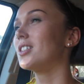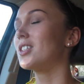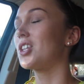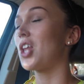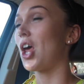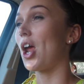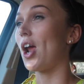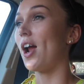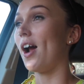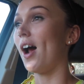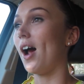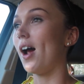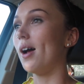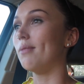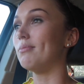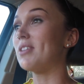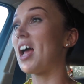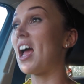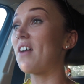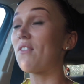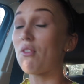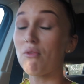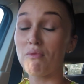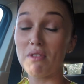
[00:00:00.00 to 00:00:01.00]
they
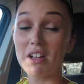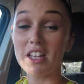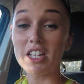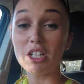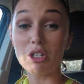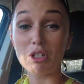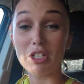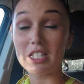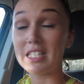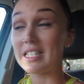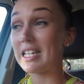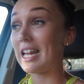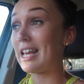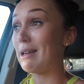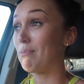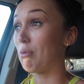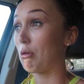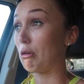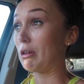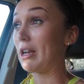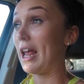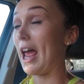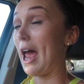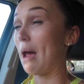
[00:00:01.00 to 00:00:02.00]
have a really good sleep
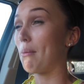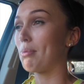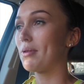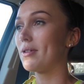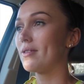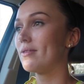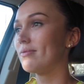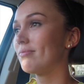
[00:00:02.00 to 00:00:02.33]
or a nap.